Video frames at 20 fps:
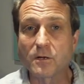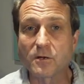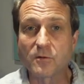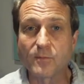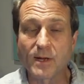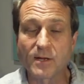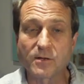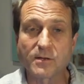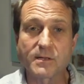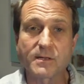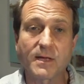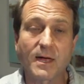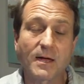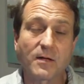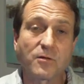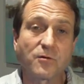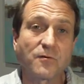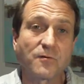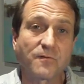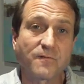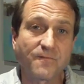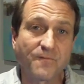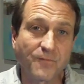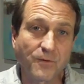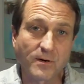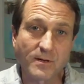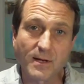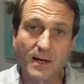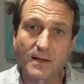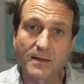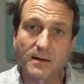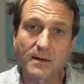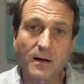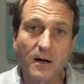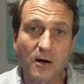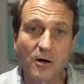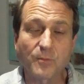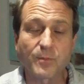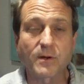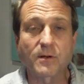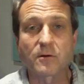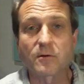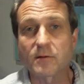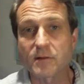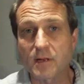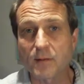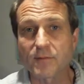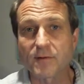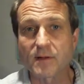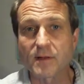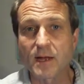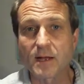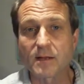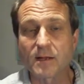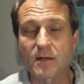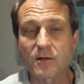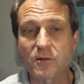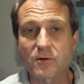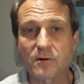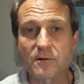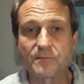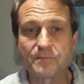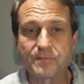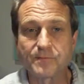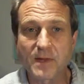You may just catch your foot on the carpet or something of that nature.